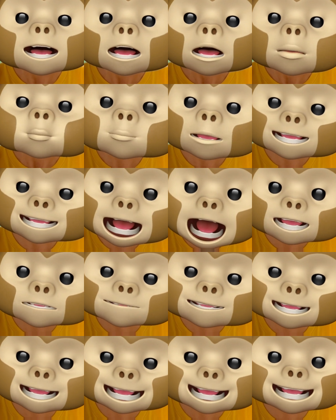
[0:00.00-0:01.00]
with
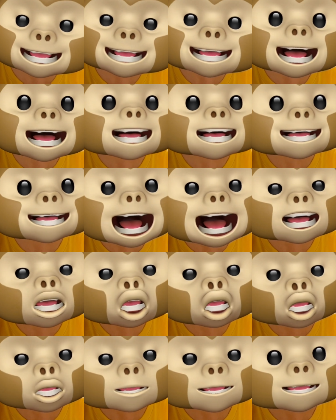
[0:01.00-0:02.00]
evidence
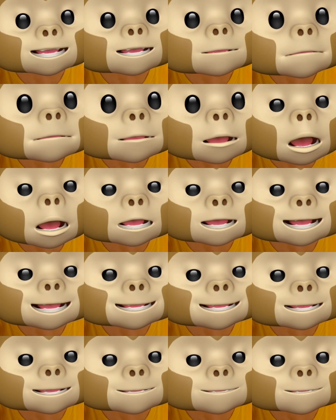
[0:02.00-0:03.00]
attached to support it.
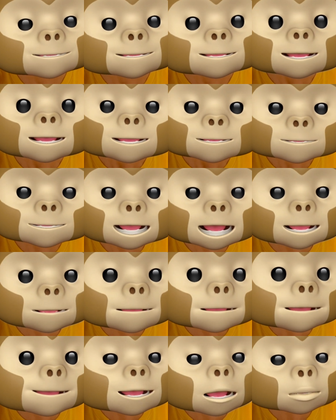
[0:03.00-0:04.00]

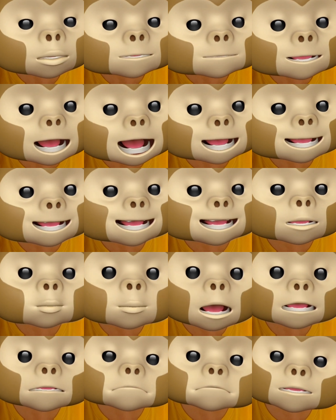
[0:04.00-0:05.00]
Then both parties
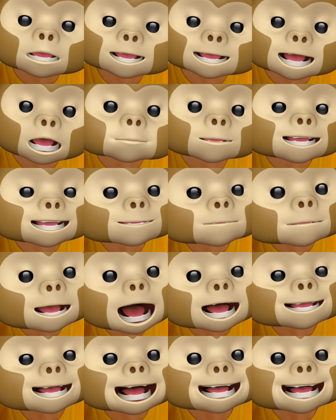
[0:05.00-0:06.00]
will further
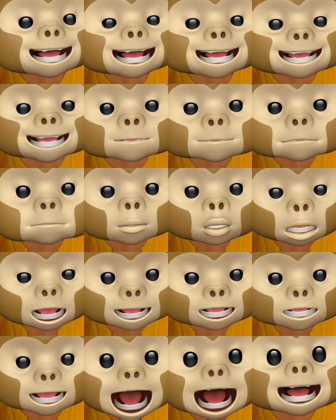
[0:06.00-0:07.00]
respond and
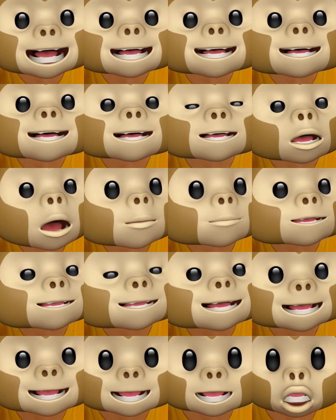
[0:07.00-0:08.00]
exchange ideas on
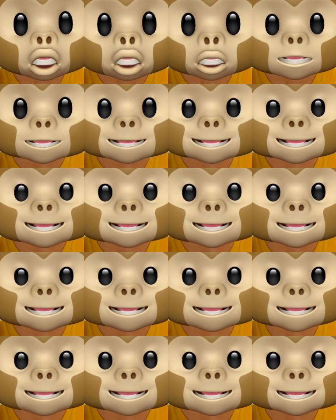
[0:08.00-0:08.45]
the issues.